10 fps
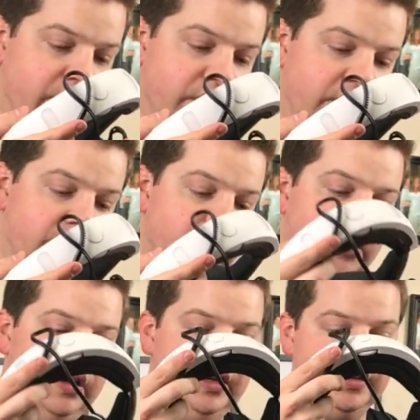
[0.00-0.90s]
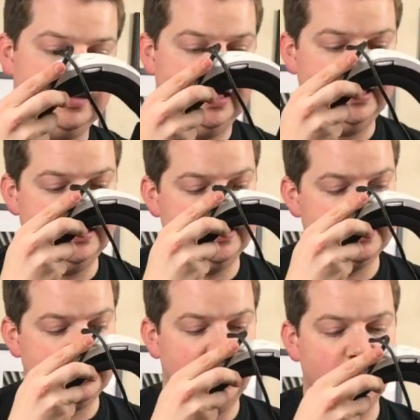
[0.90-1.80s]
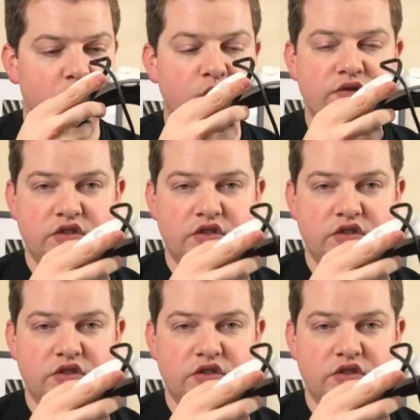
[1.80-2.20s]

area here is that it does not hold